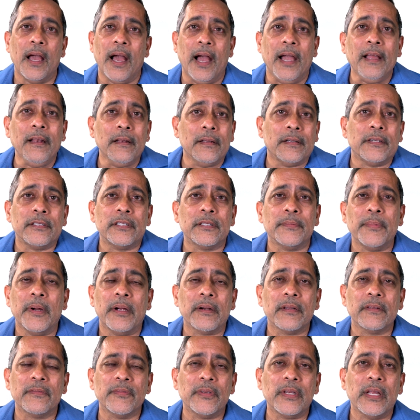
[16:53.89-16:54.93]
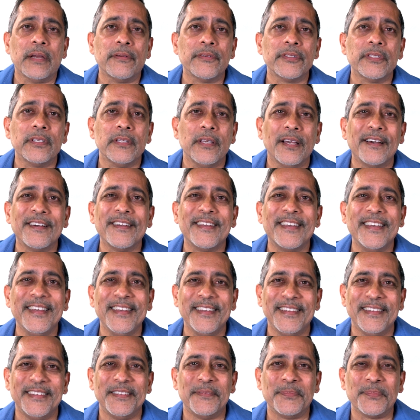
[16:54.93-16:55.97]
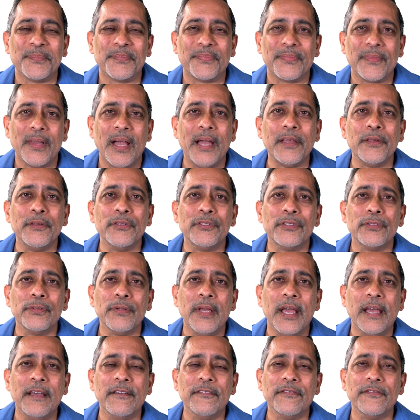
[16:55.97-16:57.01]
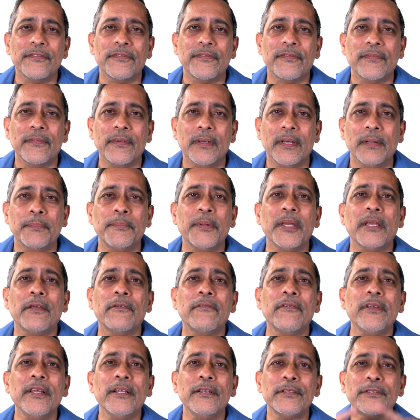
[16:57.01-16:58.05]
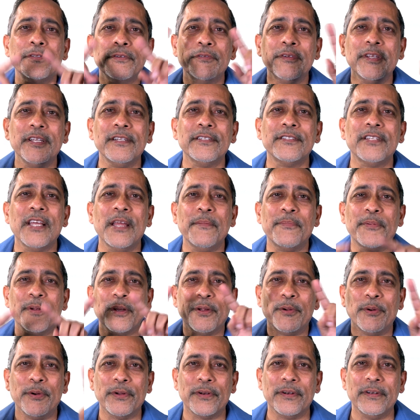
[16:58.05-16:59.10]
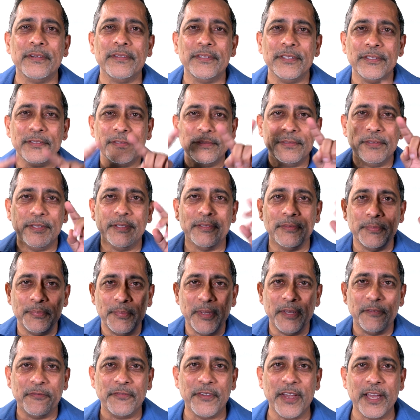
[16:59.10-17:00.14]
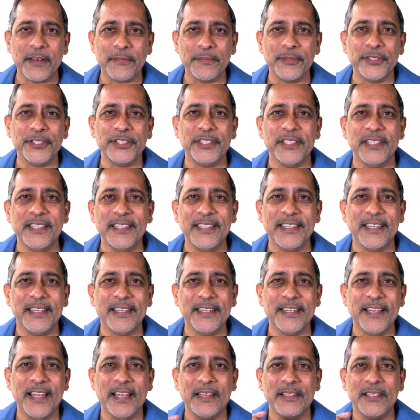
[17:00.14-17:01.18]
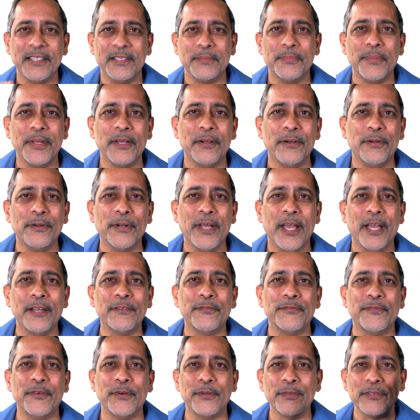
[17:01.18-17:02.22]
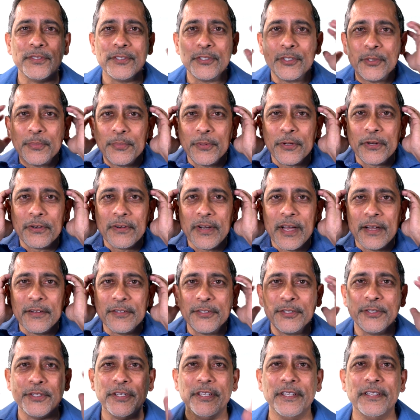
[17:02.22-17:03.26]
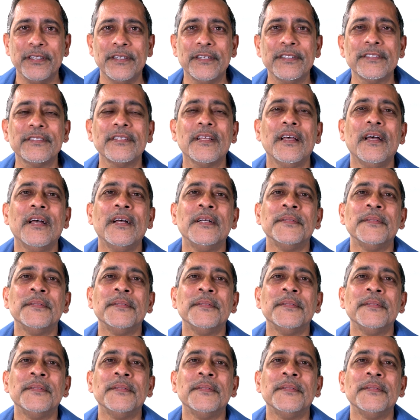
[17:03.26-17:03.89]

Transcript: I learned about it when I was a young kid. I used to have a big reel-to-reel tape recorder, this big fat machine, and it had these big old headphones that you put around your ears.